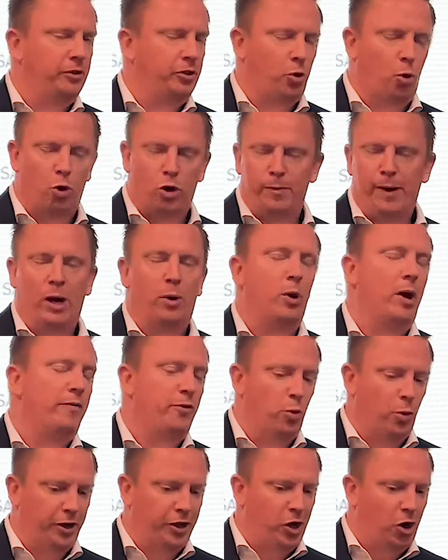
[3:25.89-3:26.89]
quarterback, whatever
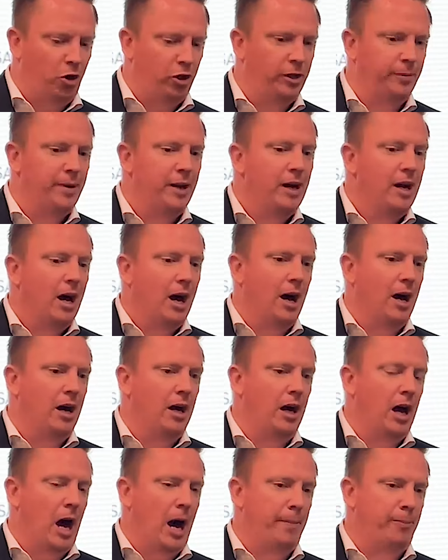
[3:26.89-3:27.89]
you want to call
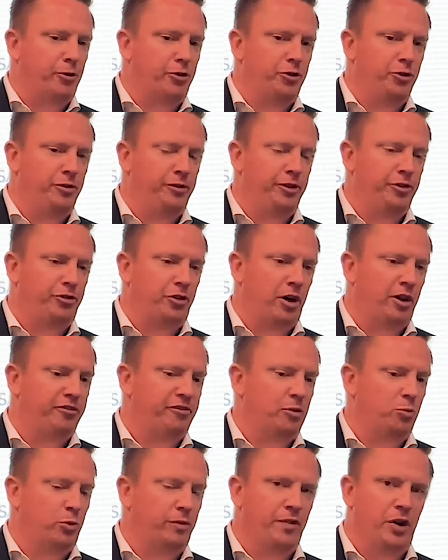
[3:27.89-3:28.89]
them, Opportunity Trust,
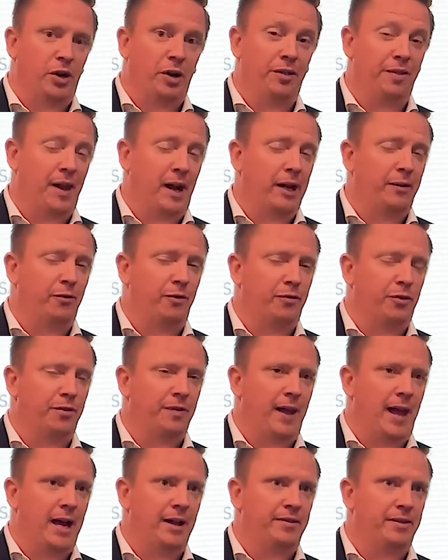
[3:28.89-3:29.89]
and we're very thankful for
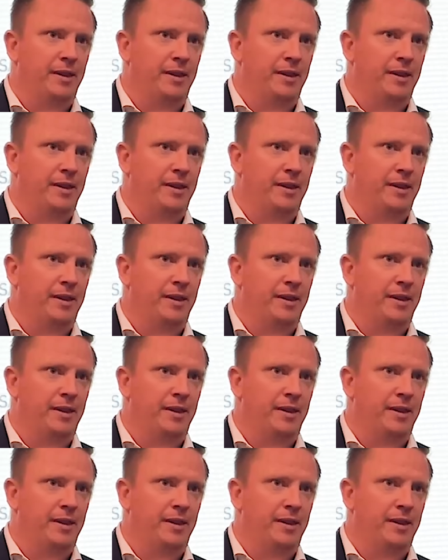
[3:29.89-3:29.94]
that.